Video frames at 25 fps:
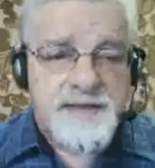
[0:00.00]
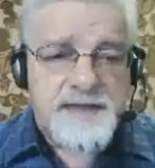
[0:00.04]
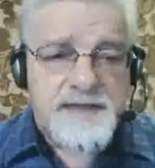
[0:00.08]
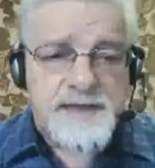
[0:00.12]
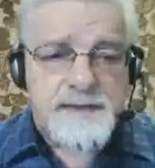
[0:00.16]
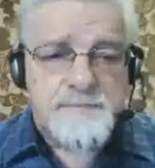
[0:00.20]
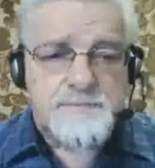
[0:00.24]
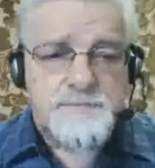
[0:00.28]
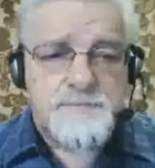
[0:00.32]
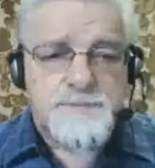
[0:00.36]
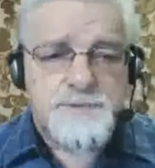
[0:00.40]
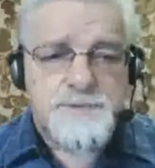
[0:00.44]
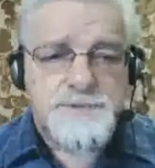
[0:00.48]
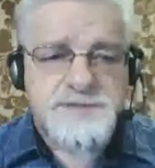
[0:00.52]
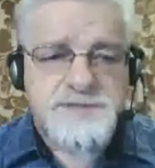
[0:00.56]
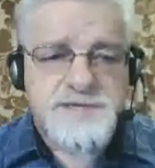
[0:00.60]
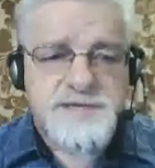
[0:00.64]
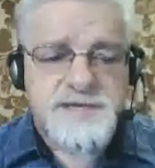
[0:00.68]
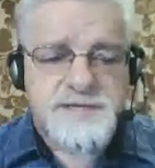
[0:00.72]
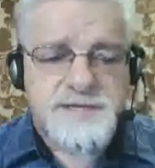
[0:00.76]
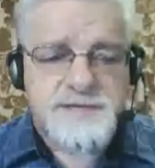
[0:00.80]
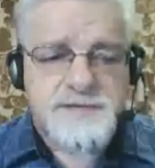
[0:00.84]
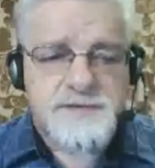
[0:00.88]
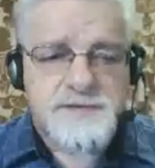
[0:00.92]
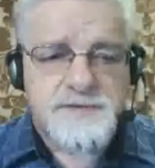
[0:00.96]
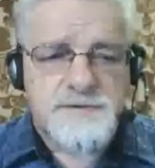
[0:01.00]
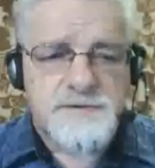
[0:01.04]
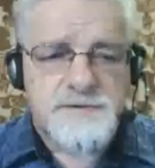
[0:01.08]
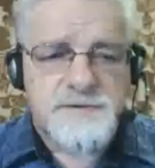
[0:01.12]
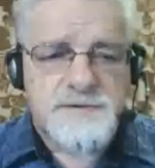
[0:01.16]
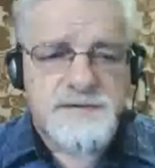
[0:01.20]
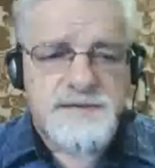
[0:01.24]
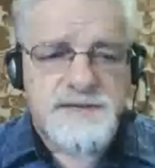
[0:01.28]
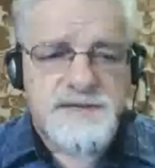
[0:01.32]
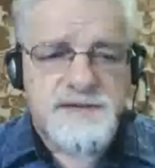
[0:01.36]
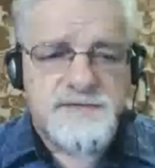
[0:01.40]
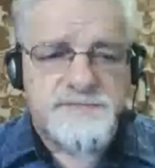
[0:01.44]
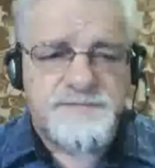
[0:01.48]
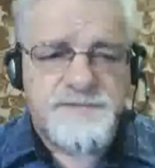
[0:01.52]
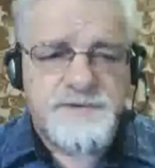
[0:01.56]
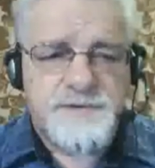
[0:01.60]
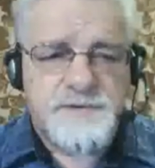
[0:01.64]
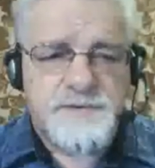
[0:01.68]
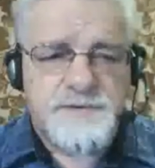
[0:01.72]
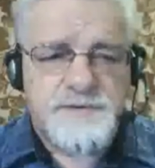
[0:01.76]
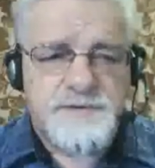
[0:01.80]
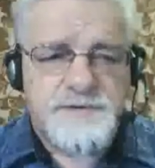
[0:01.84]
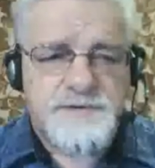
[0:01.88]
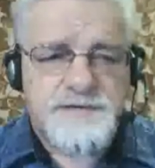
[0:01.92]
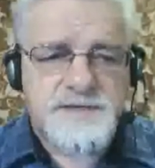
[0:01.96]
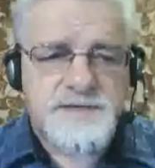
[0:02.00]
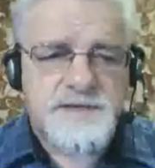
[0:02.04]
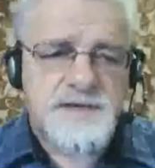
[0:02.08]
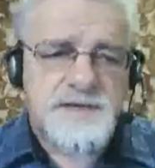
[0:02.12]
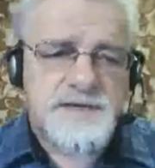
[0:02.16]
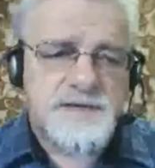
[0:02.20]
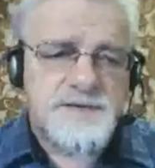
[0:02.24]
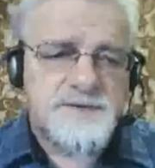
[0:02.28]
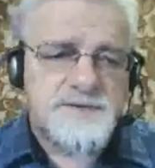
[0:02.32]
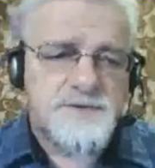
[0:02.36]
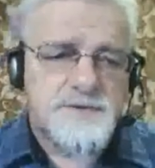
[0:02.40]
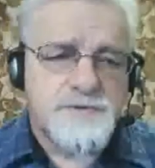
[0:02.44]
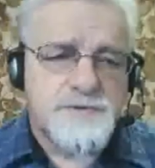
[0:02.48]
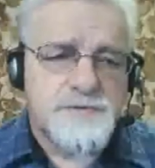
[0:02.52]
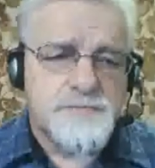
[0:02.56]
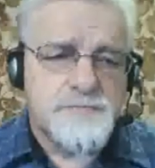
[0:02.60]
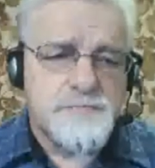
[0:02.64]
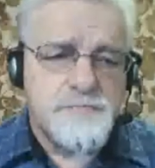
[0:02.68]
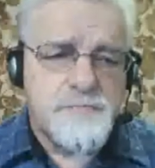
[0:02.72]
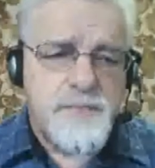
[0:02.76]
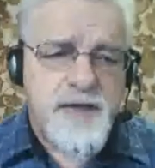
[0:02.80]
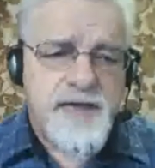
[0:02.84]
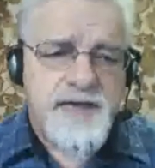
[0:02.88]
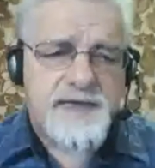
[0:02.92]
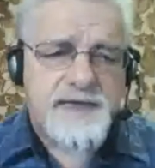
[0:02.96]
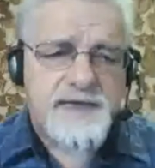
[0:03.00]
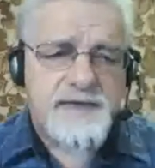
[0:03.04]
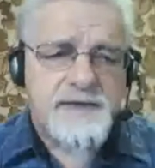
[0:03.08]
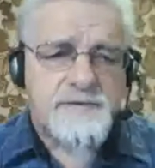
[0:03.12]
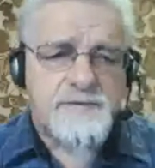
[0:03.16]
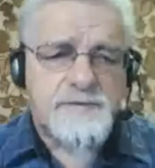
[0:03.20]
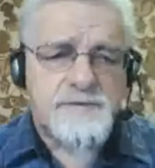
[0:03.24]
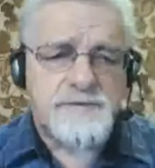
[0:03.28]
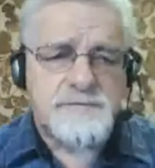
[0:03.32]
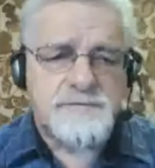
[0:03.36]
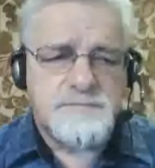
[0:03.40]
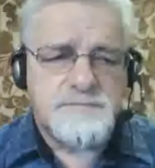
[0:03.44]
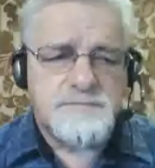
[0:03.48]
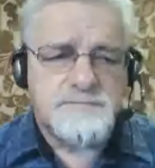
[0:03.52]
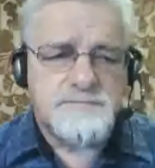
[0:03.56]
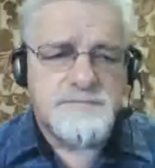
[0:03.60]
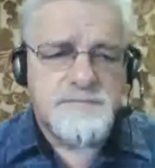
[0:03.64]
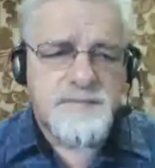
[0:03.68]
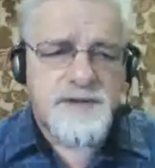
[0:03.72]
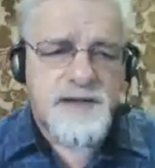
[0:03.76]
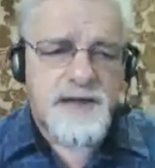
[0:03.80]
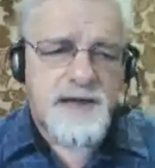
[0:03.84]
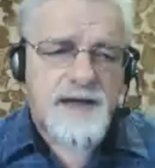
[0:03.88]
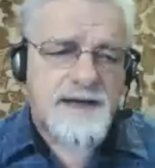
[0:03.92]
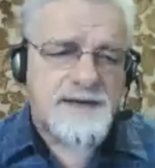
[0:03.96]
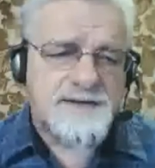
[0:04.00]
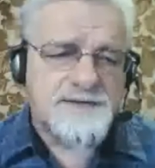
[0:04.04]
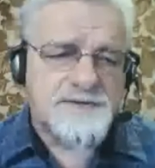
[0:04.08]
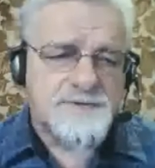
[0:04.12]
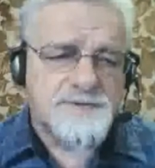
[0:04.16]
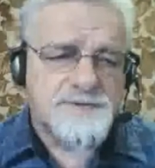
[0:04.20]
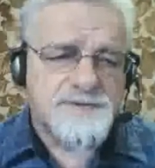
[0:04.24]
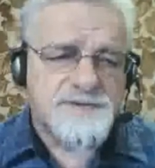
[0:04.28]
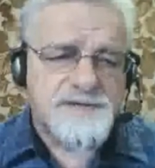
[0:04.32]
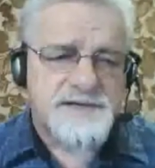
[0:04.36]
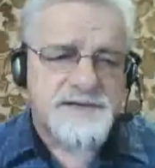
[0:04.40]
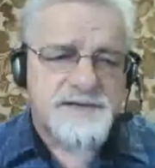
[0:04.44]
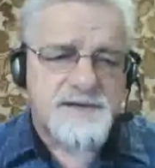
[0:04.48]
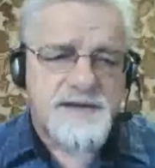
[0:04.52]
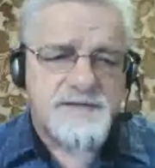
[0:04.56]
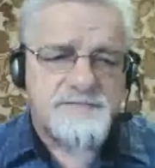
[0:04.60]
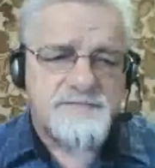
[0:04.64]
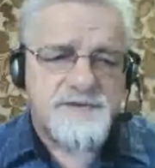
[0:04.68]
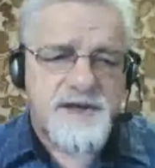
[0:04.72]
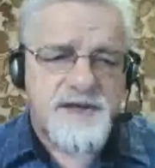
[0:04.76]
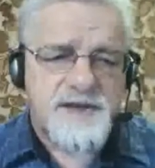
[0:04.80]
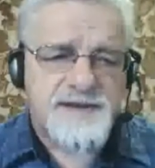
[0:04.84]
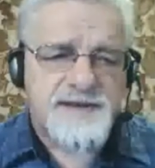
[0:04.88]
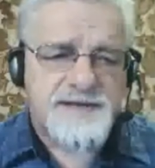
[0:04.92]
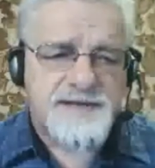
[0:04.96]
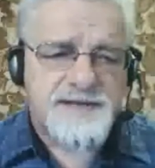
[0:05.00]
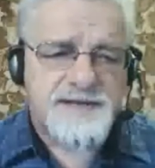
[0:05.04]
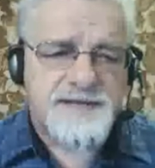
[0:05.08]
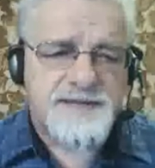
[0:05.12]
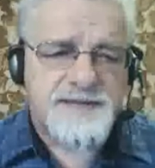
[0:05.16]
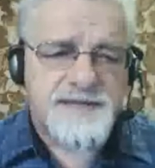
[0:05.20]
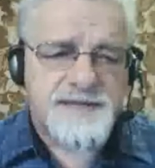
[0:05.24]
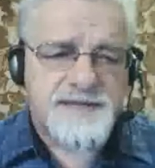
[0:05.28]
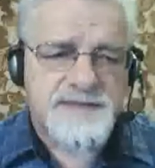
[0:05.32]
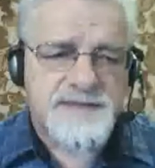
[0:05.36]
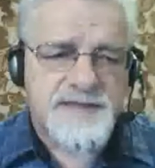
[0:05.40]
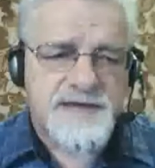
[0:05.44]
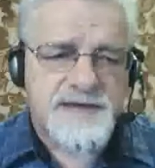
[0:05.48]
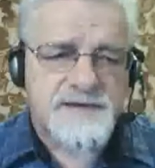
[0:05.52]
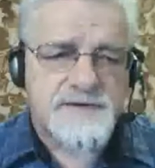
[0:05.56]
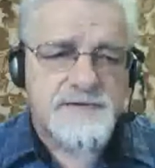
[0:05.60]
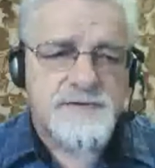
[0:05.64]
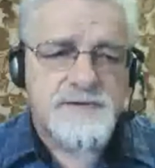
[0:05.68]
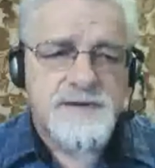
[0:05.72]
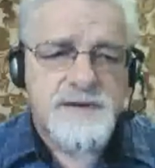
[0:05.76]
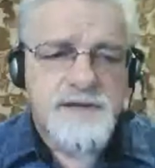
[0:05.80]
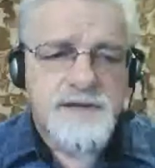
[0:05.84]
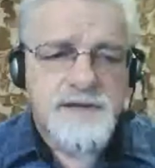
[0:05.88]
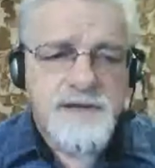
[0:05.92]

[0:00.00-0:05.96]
In particular, if you look under mail, I don't think I've got anything there,